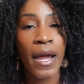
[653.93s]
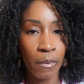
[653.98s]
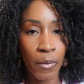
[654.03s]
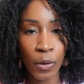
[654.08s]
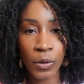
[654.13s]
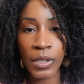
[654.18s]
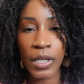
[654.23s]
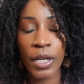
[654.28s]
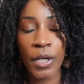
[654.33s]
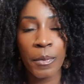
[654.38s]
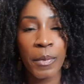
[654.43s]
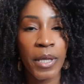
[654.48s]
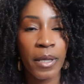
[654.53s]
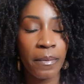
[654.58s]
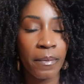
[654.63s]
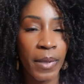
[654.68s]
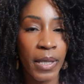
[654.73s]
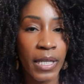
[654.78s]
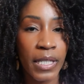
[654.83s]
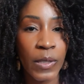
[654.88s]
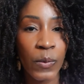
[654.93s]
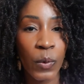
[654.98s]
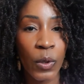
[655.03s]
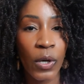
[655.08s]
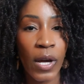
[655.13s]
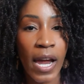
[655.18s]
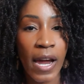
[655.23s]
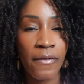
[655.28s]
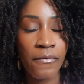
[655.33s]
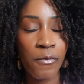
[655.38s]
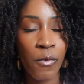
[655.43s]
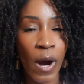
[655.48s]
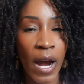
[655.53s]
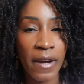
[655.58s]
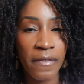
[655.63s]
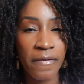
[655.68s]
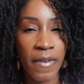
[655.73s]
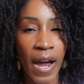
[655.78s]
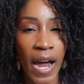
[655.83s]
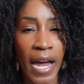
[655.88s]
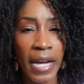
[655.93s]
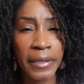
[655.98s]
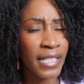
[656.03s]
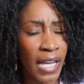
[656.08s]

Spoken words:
Most Airbnbs will have Wi-Fi.